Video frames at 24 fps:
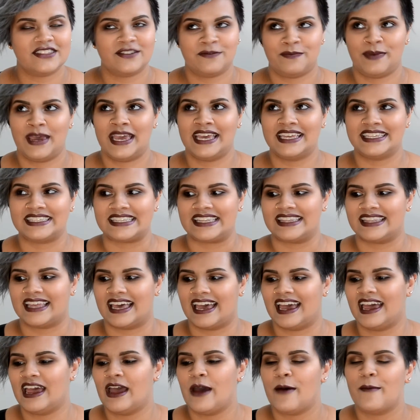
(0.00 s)
of P's in there,
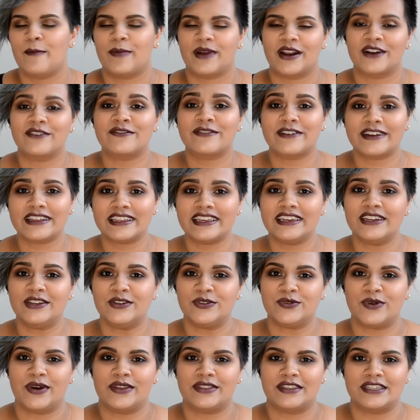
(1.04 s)
but I really
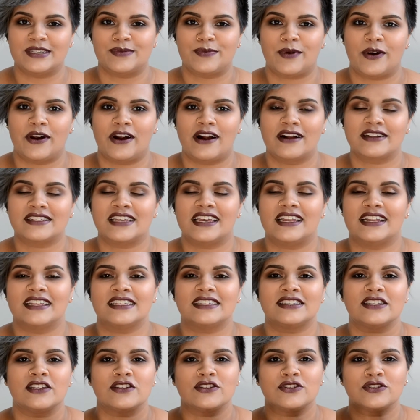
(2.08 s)
enjoyed this product. It
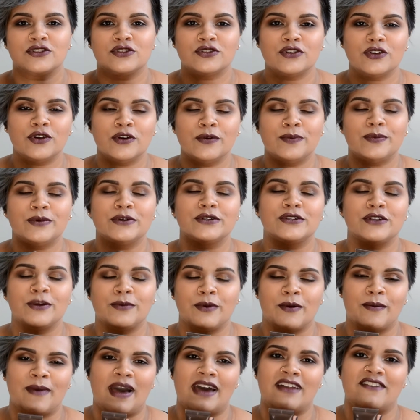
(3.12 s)
is
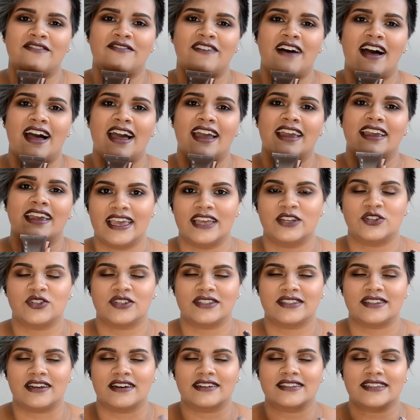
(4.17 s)
super mattifying. It
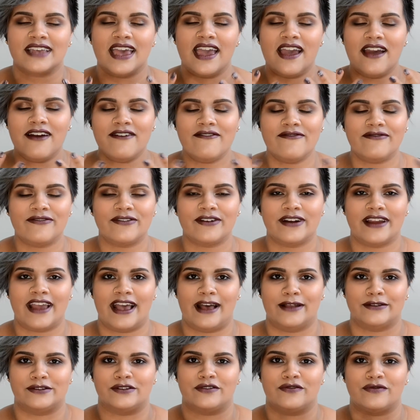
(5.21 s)
just sucks every
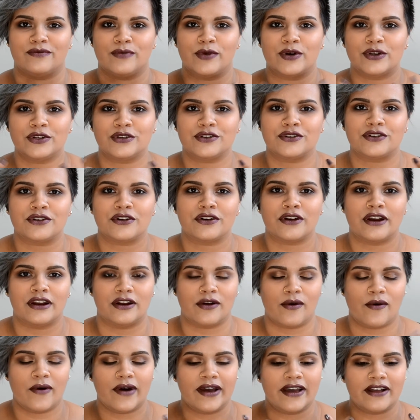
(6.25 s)
ounce of moisture and
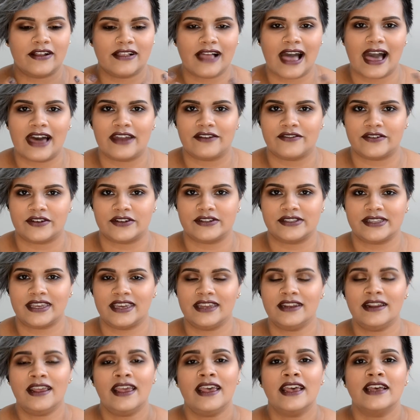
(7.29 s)
oil out of your
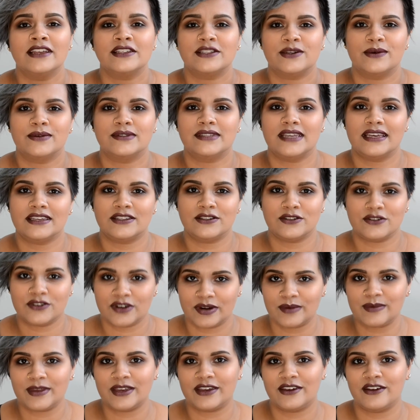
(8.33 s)
skin, so it's
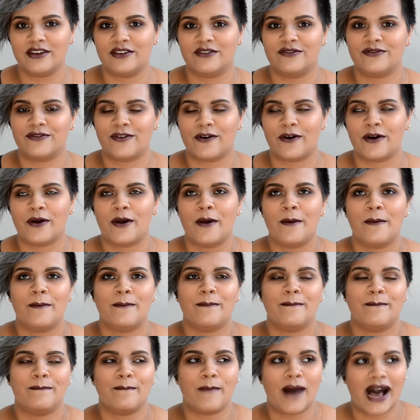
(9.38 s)
extremely good for
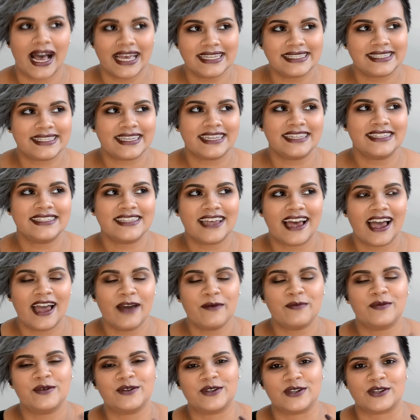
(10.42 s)
my skin
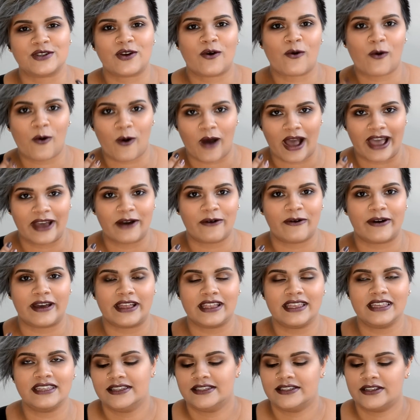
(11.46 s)
type, which is quite
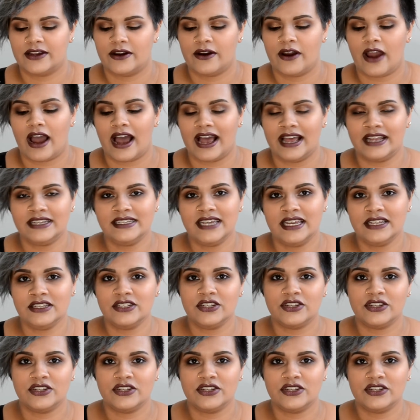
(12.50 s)
oily. So I tend to